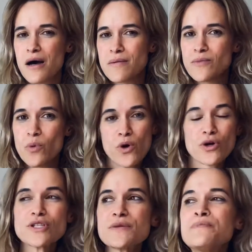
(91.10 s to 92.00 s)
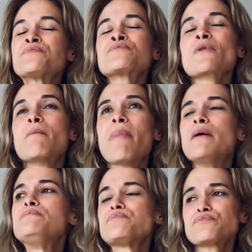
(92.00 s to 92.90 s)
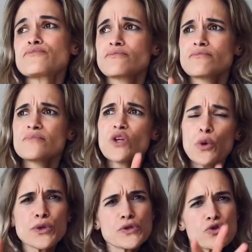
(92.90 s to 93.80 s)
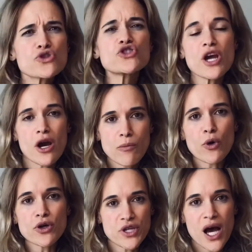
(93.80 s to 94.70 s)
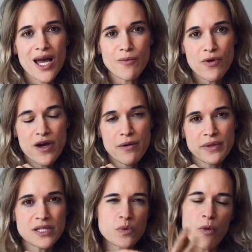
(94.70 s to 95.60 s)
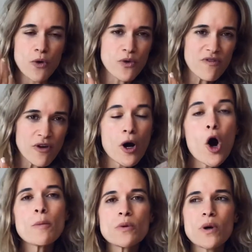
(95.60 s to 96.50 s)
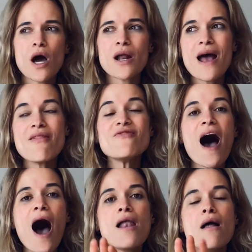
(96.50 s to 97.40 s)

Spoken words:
world. But we used to share more time with him because we both work from home and whatnot, and that